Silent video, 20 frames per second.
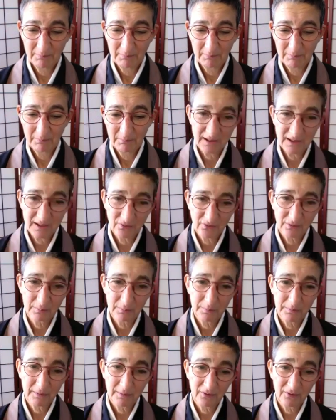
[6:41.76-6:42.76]
beauty and
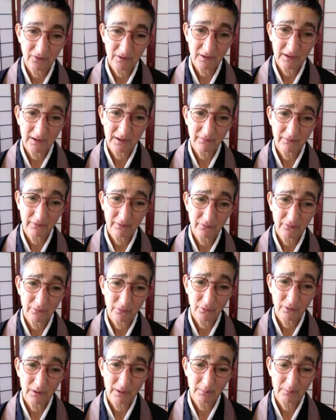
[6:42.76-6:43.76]
simplicity of the
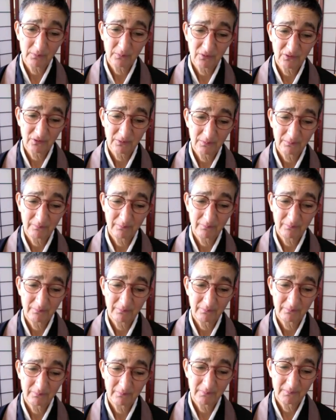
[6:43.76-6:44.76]
forms.
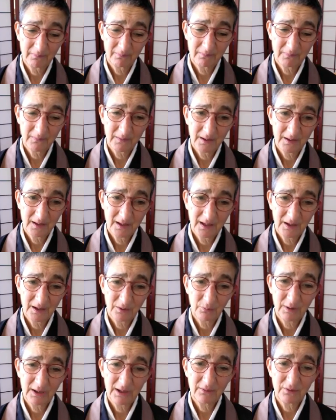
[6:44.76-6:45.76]

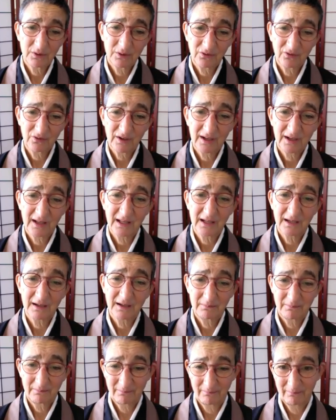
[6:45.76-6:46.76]
And why have you stayed?
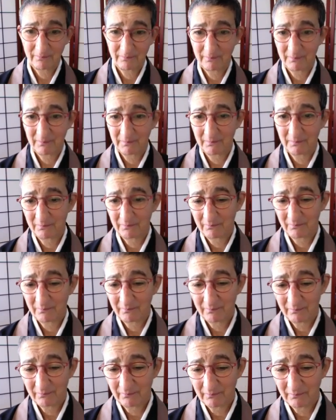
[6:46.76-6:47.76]

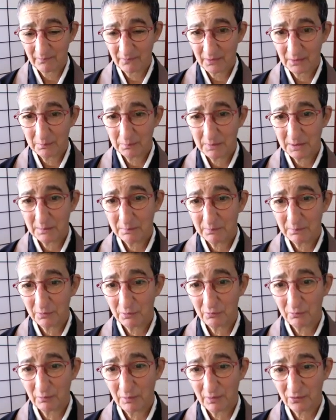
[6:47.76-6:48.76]
The
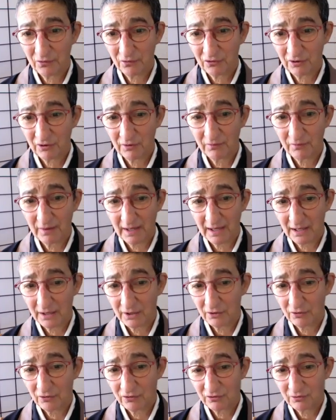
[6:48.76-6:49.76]
people with shared
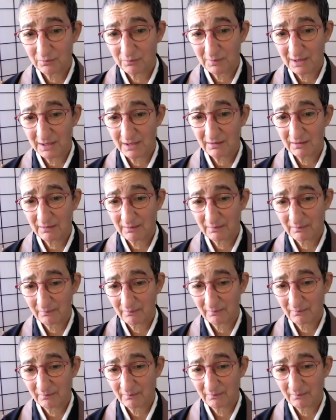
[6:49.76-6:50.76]
values you meet,
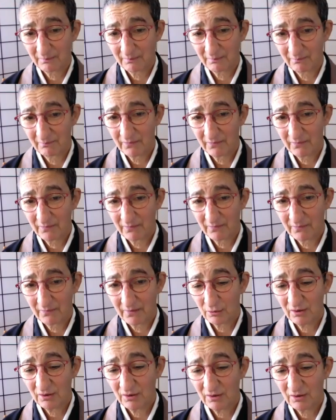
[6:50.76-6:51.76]

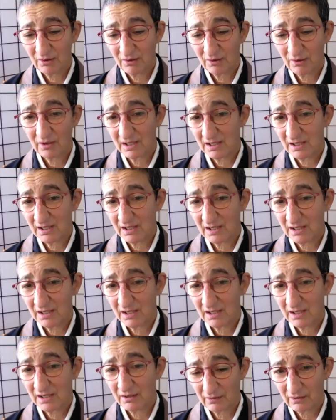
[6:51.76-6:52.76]
the increasing
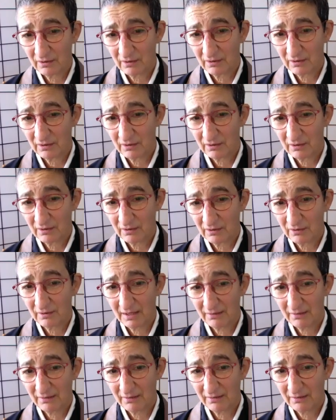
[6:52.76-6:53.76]
ease in
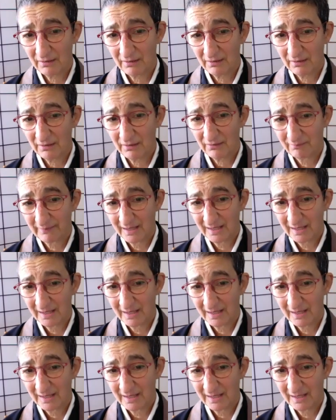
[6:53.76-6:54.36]
your life.